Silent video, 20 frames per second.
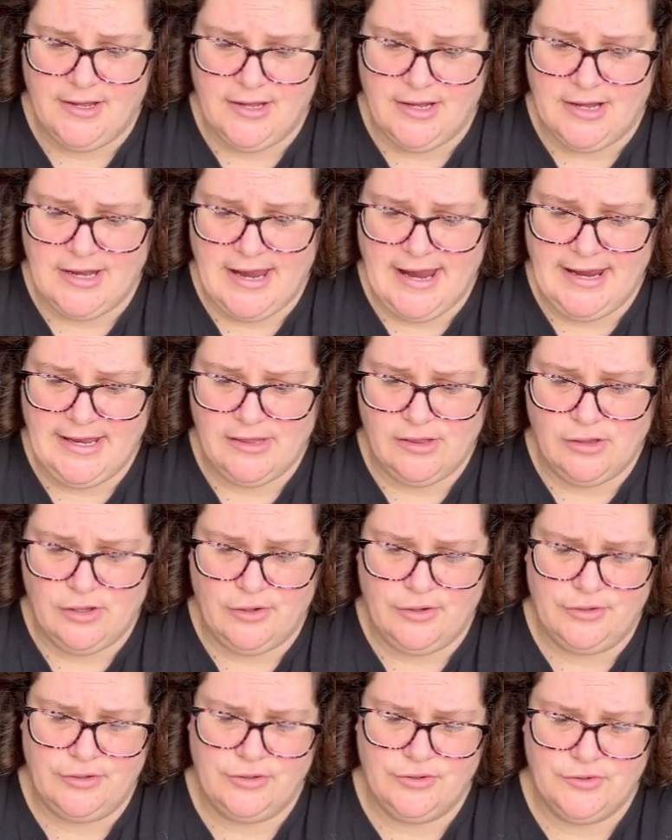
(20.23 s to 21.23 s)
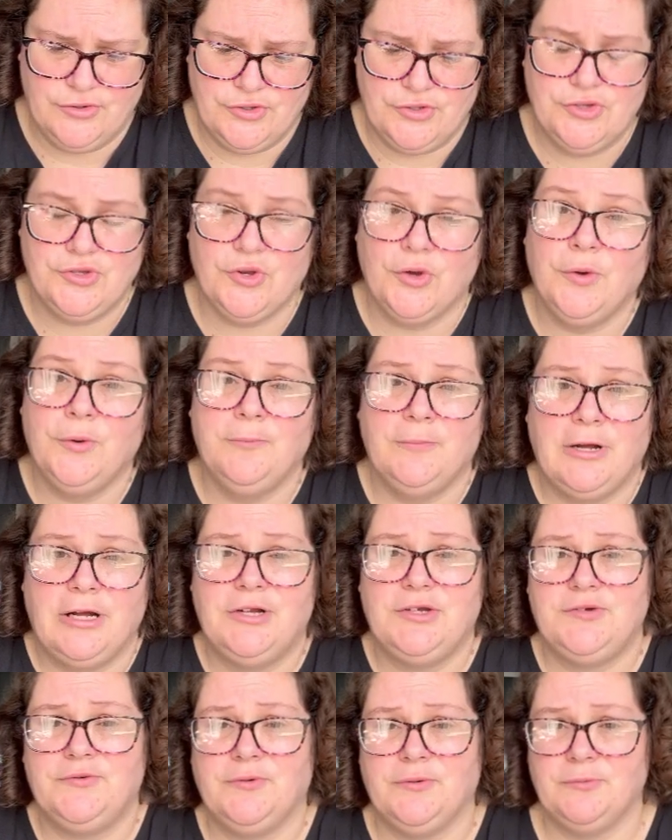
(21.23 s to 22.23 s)
I learnt so
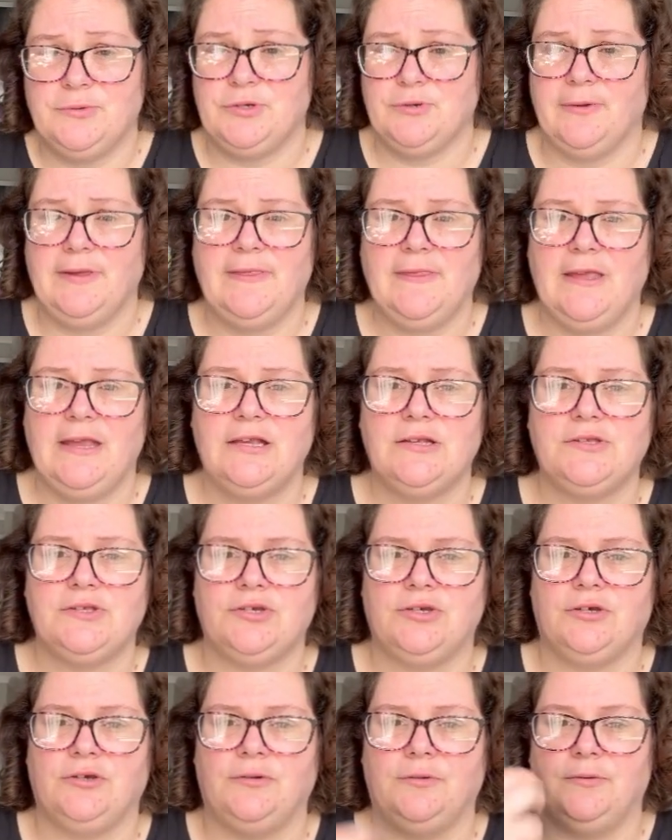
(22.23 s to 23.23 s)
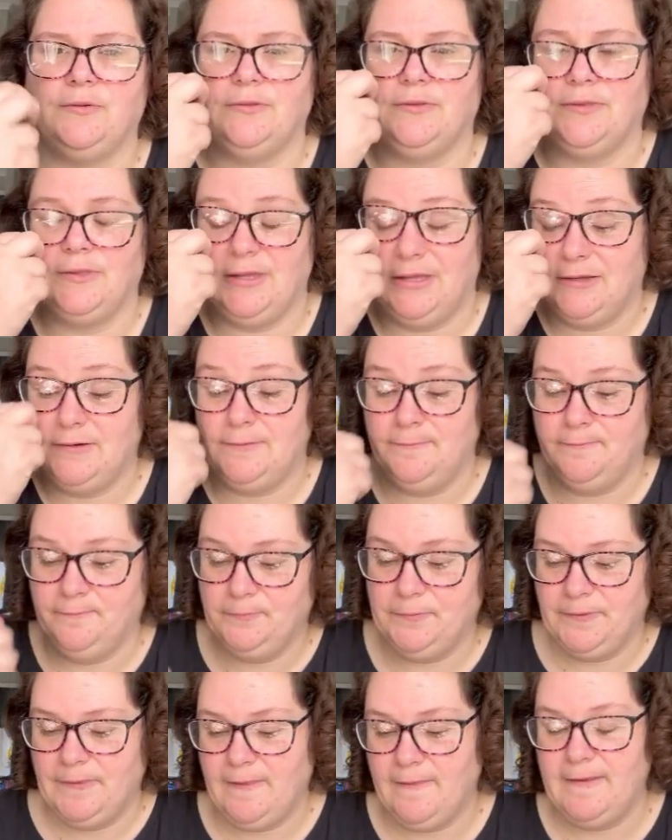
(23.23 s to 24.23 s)
much from doing these two that
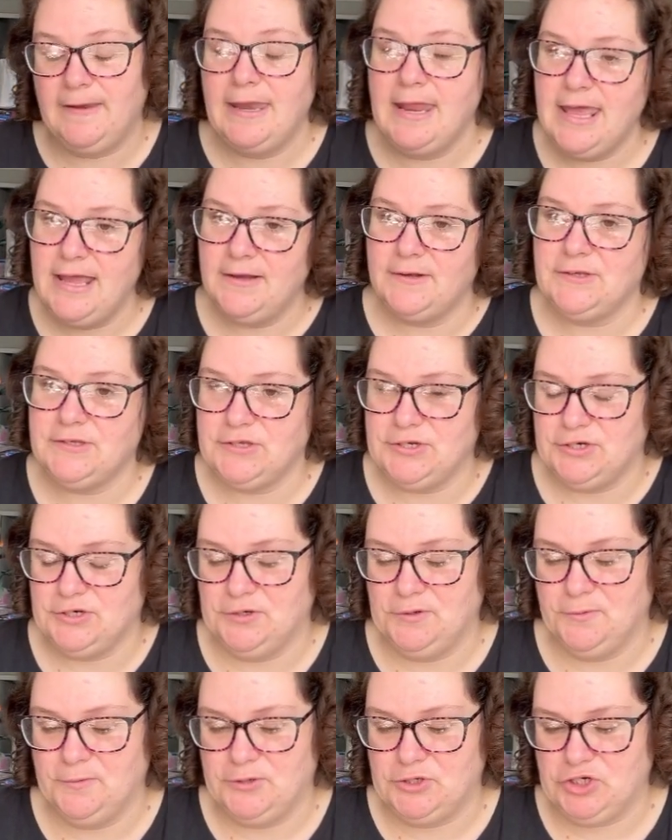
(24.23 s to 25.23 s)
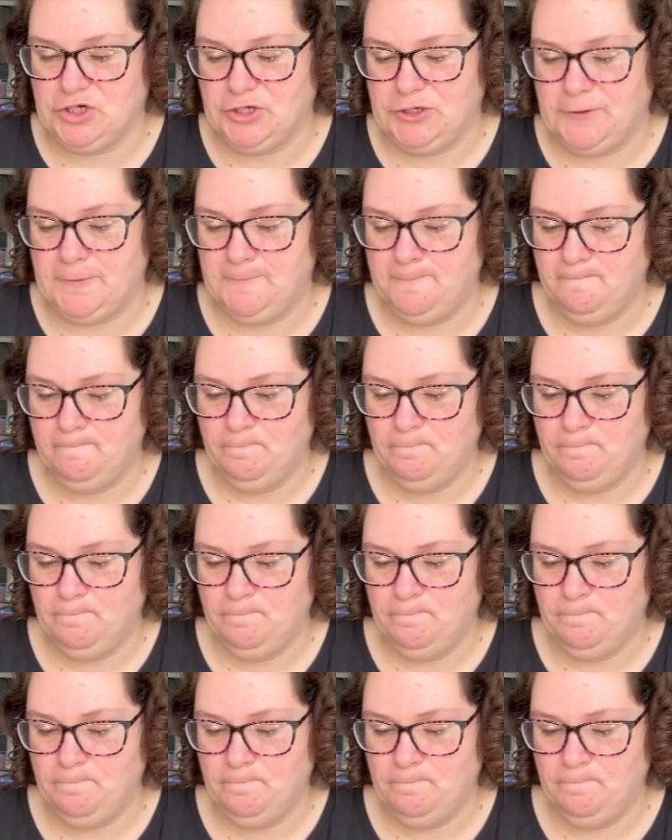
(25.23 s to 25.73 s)
the next two, which are